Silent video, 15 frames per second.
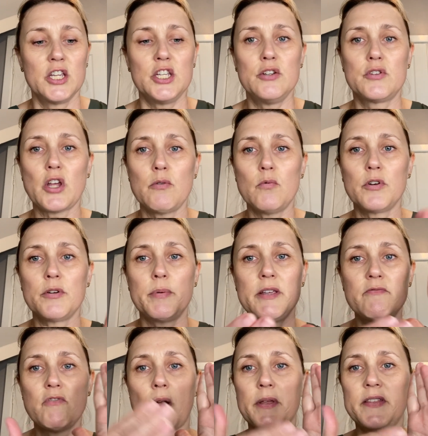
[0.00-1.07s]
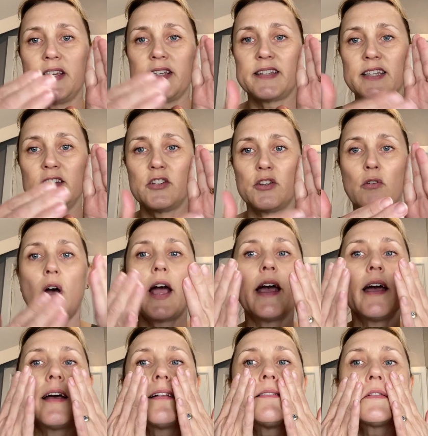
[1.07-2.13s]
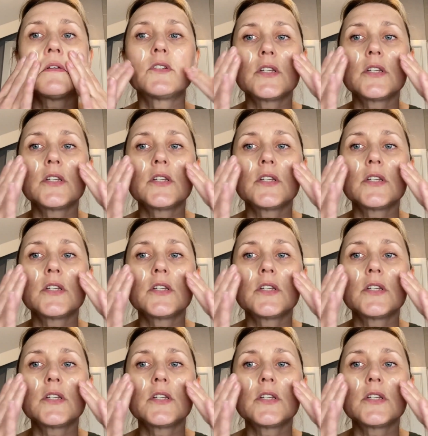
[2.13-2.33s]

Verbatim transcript: You don't want to be rubbing this into your hands,